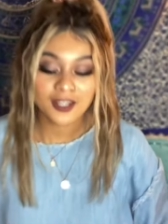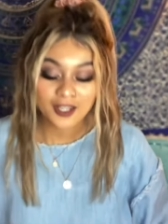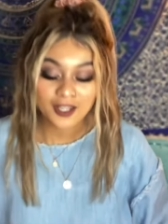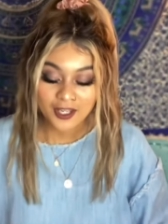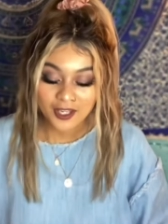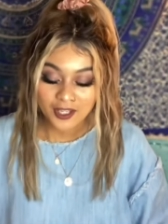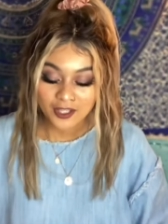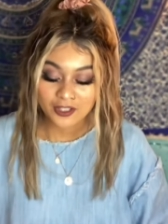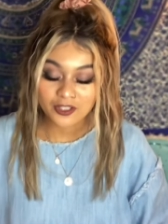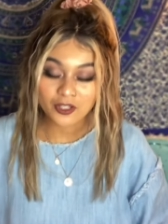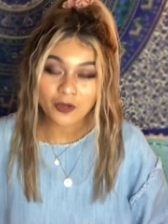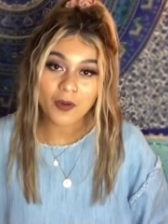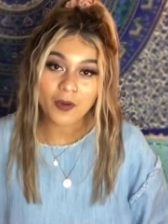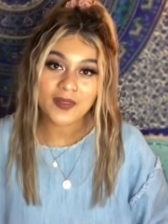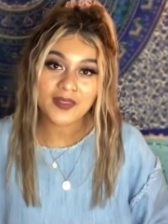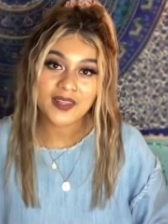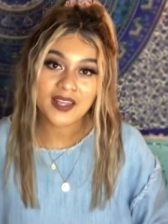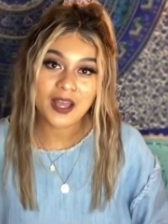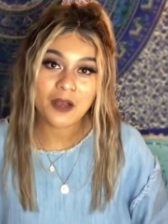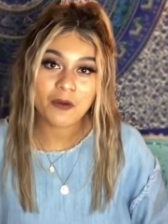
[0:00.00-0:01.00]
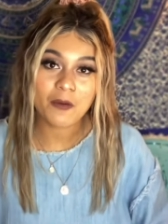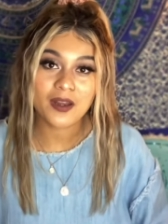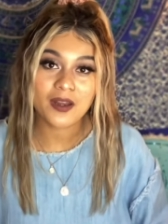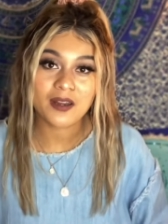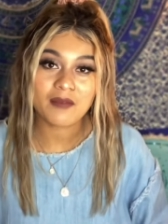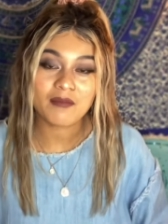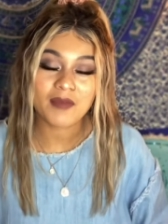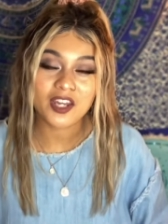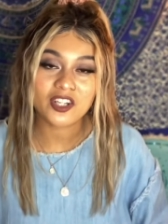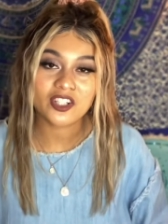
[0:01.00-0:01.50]
So one thing I want to
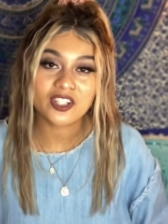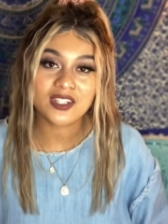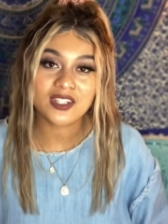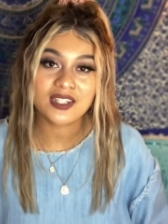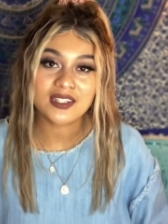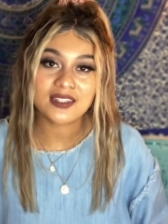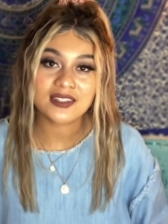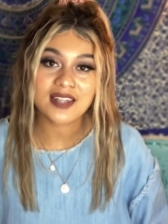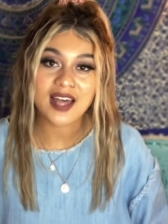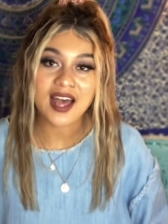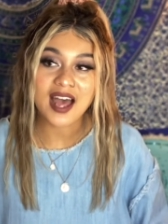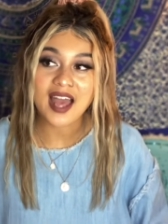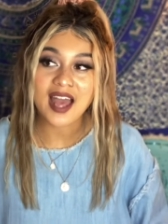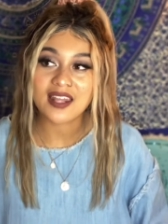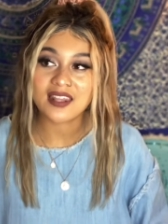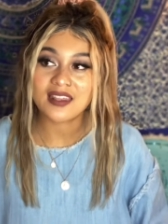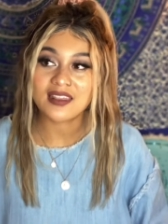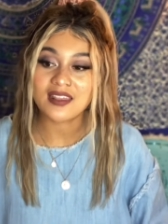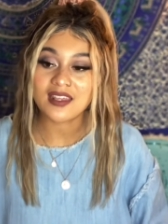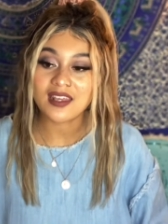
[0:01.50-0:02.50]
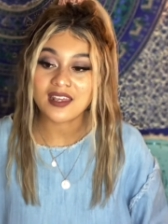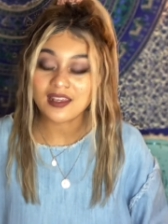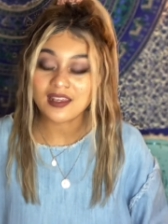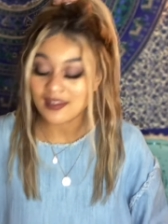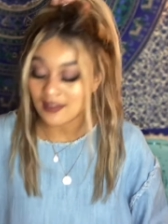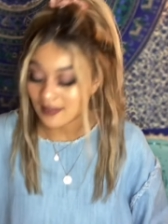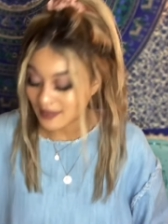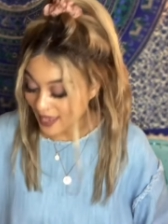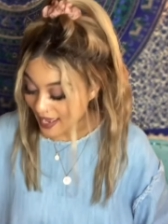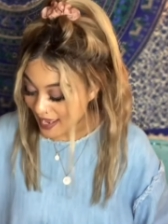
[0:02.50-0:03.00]
mention is that I think
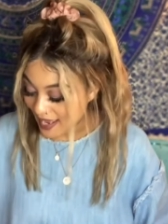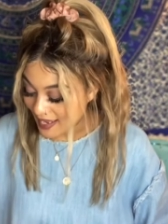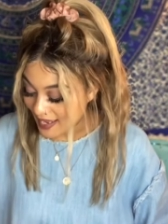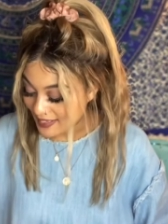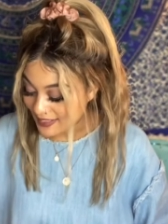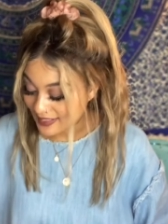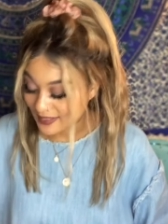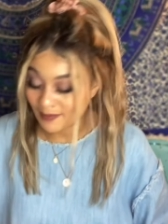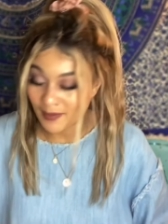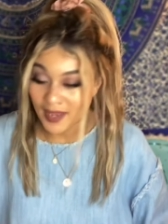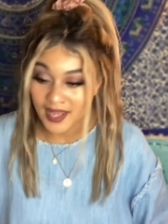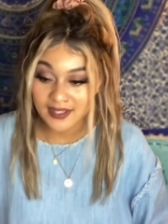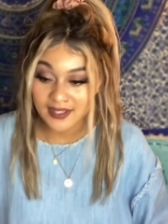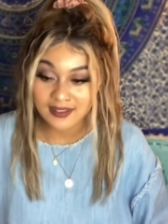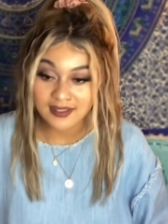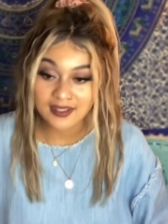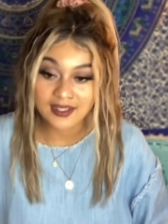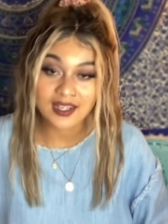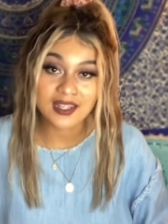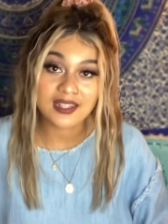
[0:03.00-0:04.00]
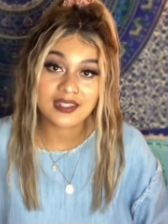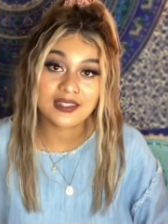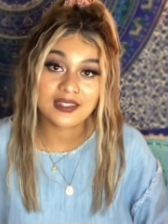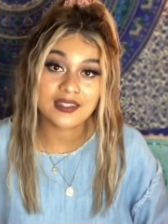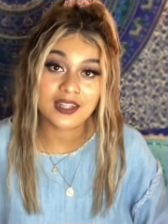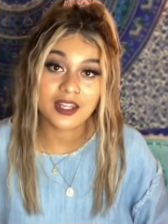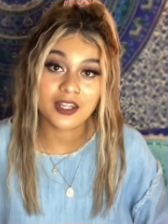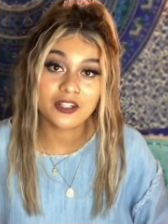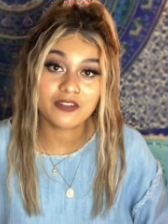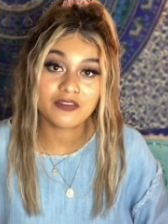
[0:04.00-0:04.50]
that it's best to get
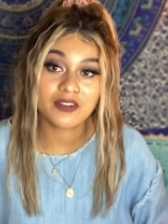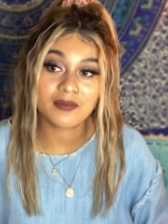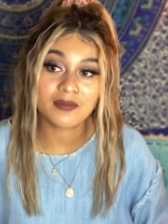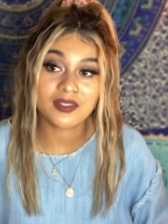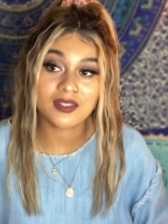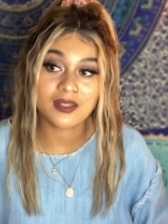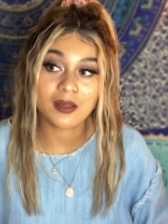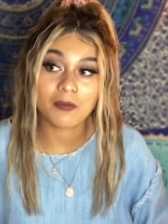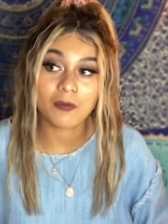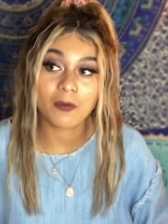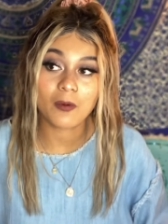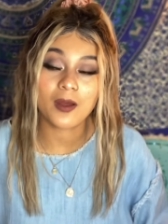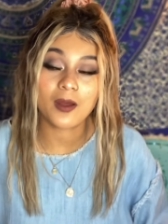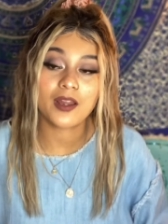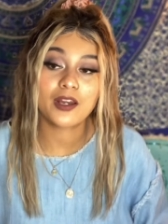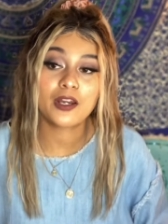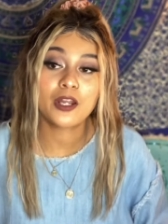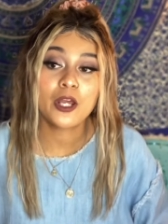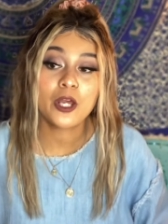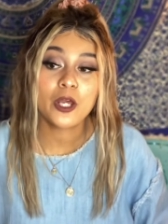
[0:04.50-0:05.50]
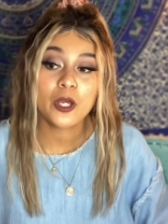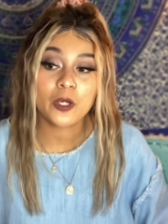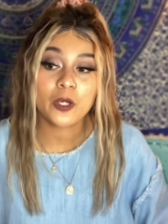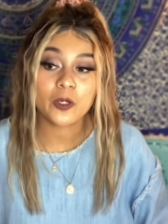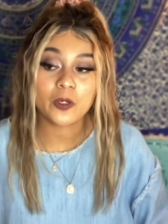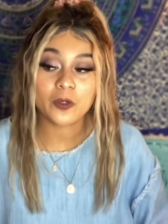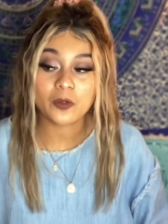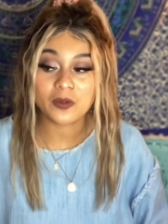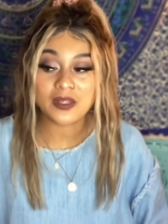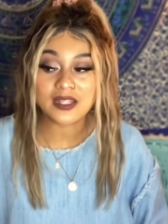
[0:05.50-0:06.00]
sage from someone
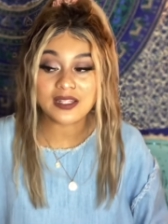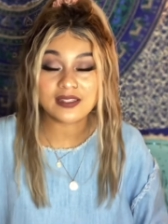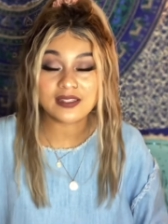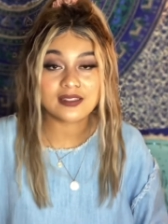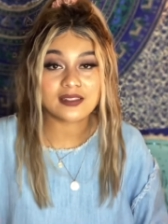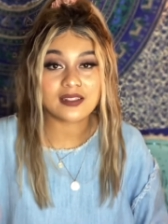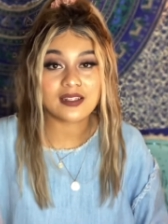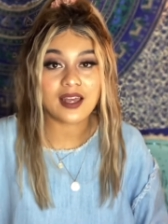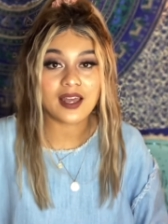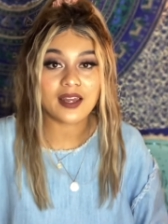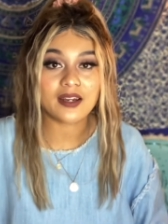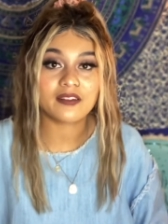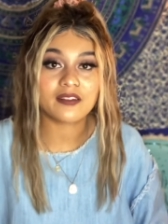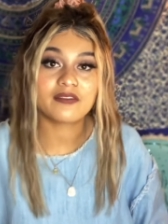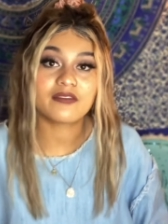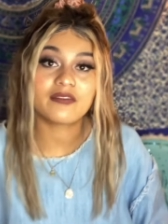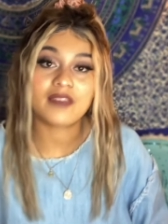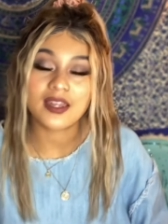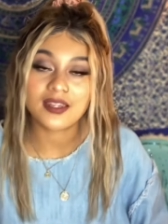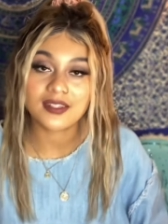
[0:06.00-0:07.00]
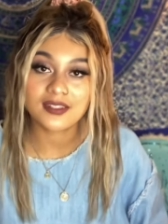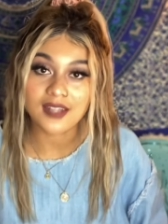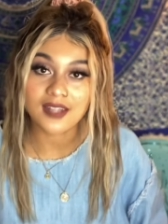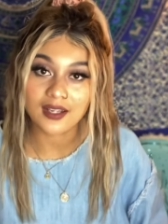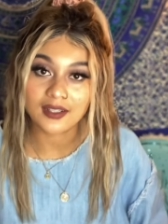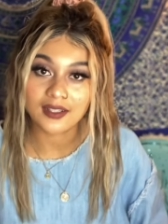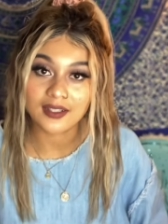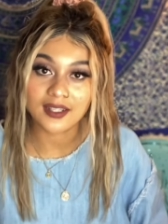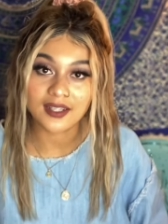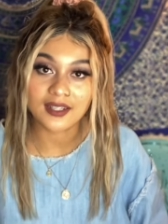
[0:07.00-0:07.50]
who is kind of
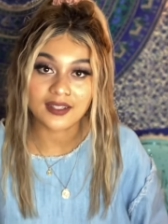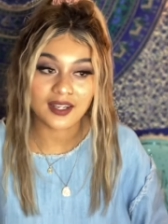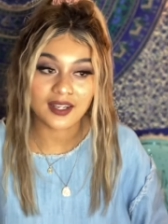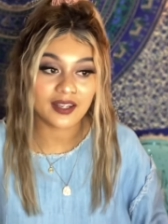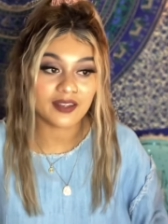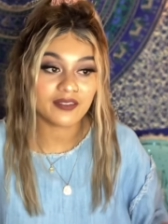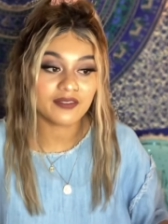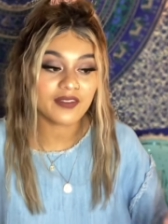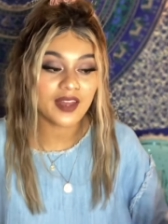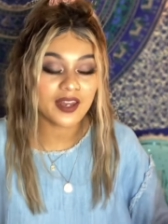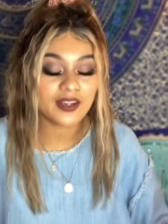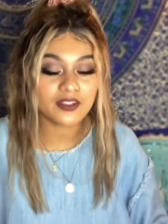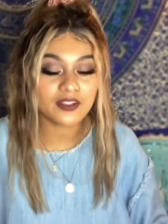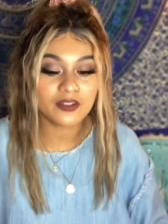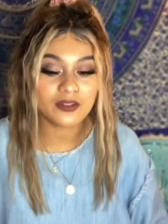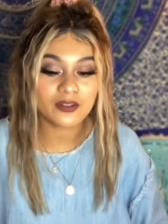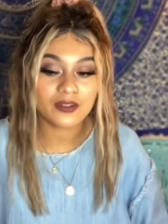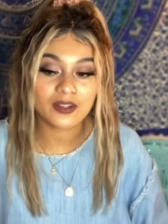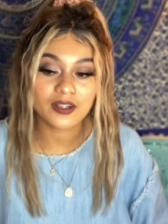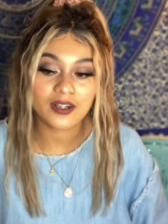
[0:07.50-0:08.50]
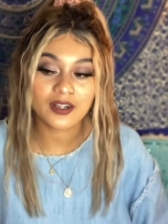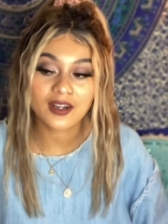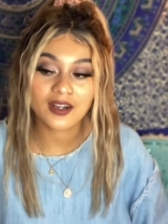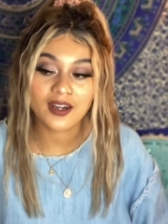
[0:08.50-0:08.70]
selling it, like a vendor